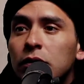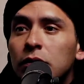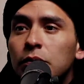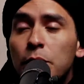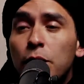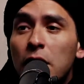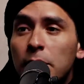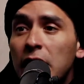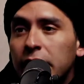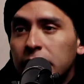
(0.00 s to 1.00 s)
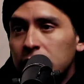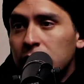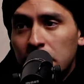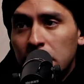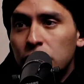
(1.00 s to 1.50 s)
People are blind,
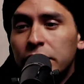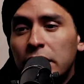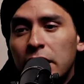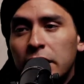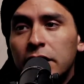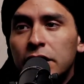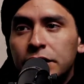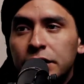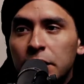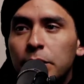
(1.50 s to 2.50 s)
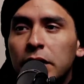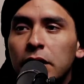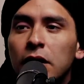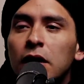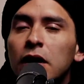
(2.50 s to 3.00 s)
like you say, like they're sleeping,
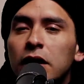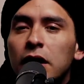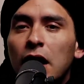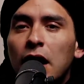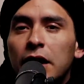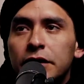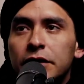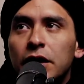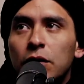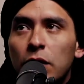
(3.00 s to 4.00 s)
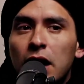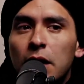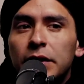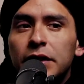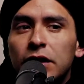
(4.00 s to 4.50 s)
until they wake up
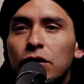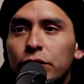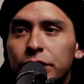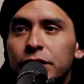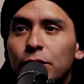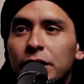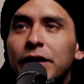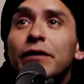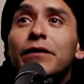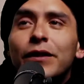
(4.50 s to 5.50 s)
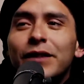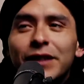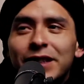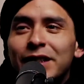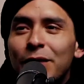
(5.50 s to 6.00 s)
and they notice what the fuck
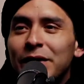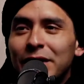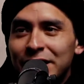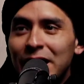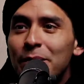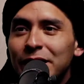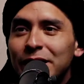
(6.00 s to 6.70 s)
is happening.